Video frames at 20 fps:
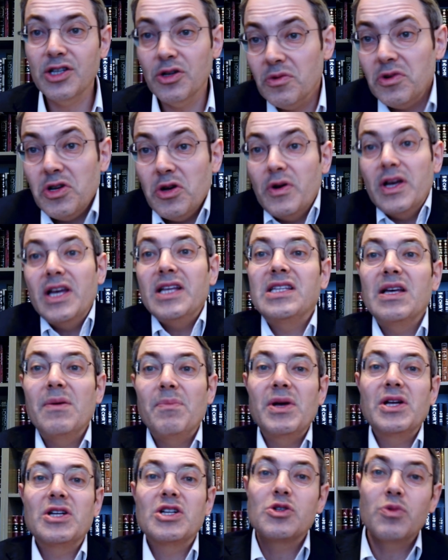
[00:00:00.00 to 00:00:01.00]
you eat it,
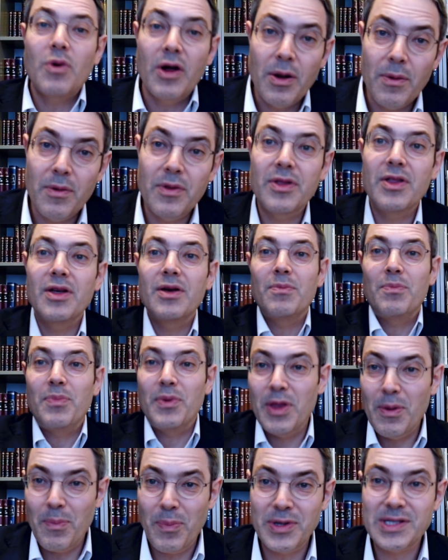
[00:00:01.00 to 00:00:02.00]
but you just want
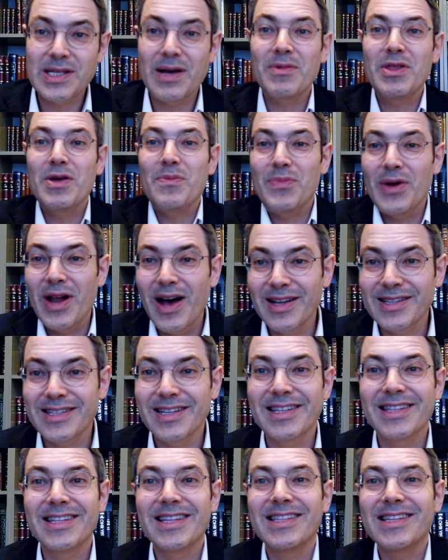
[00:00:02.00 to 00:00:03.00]
some of the blood
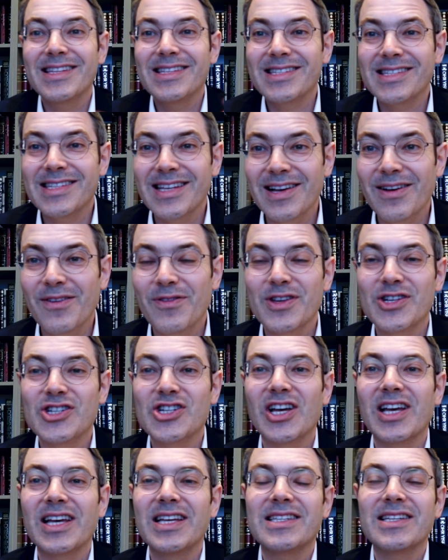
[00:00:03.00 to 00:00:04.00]
of the
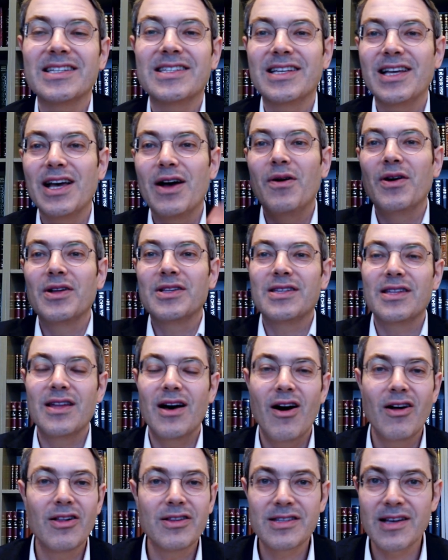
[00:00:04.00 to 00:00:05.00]
shechita to go onto the
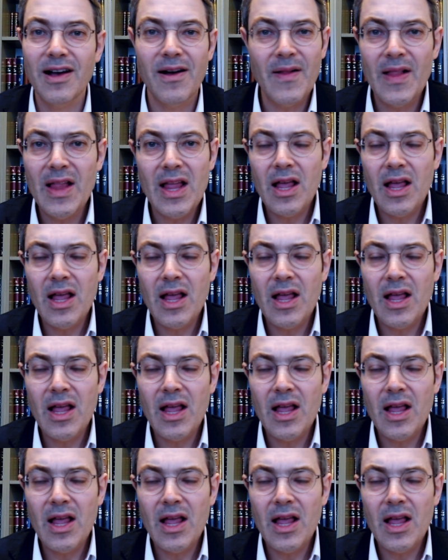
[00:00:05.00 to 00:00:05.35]
altar,